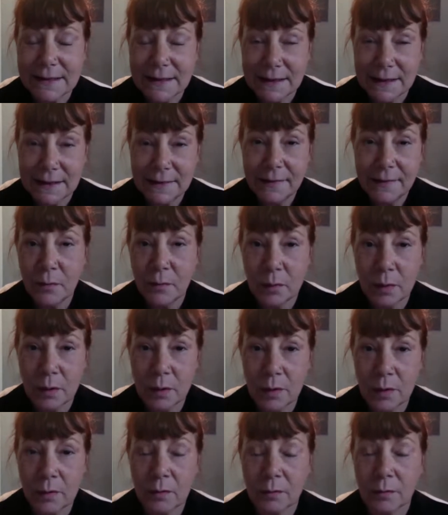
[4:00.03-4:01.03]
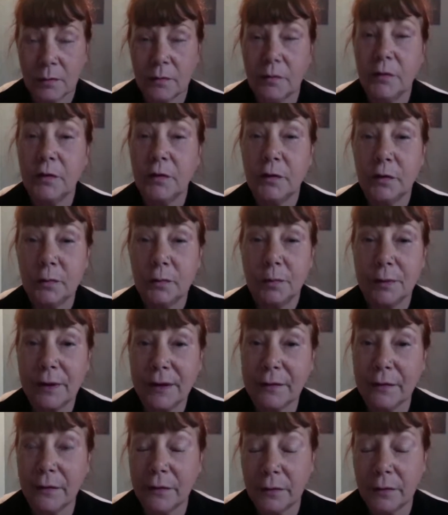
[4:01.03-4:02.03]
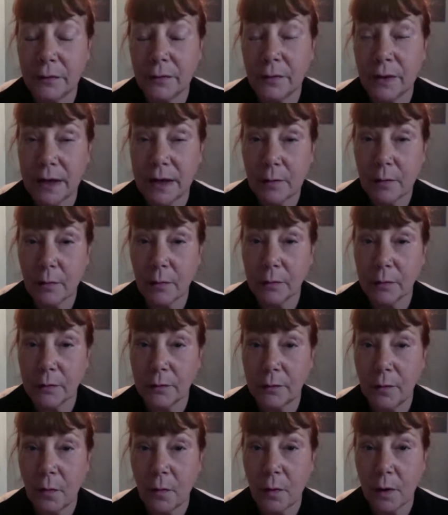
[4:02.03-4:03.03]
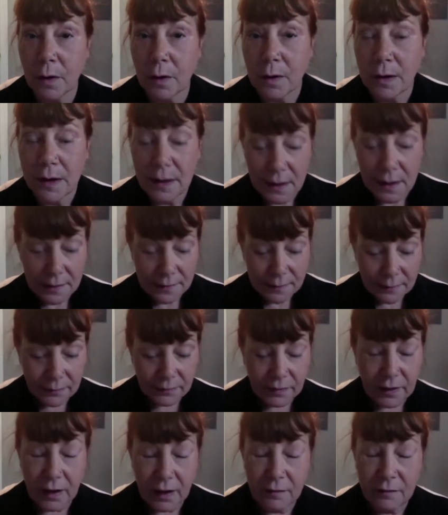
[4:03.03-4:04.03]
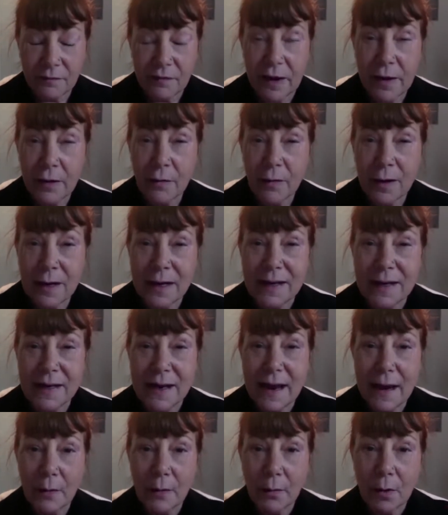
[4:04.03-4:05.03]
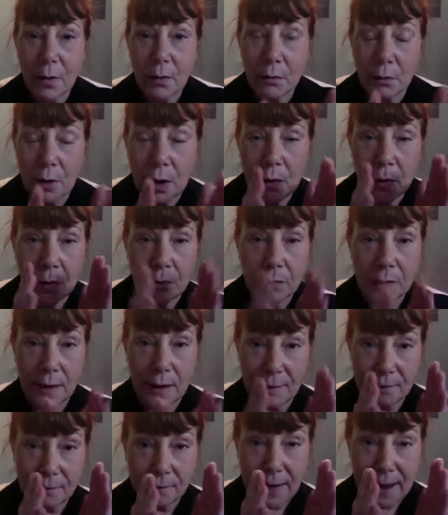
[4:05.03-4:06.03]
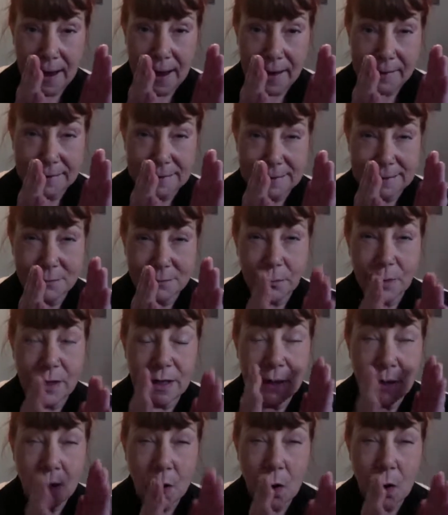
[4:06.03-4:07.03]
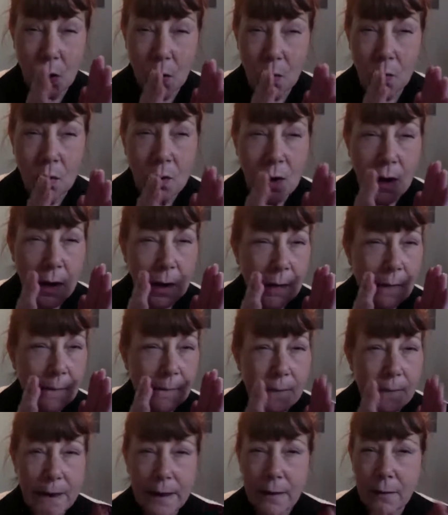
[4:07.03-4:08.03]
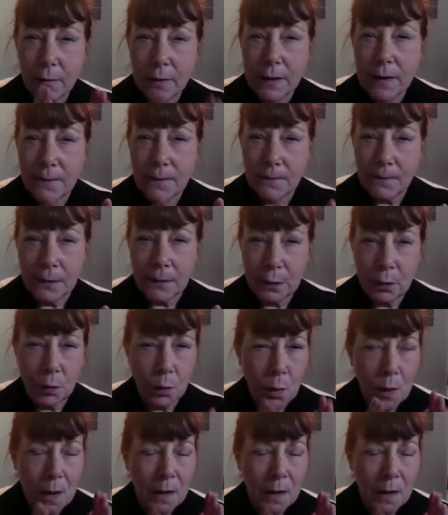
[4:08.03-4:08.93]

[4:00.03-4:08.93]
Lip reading: in the world, 2 + 2 = 4, there's a very narrow road of facts. We know very few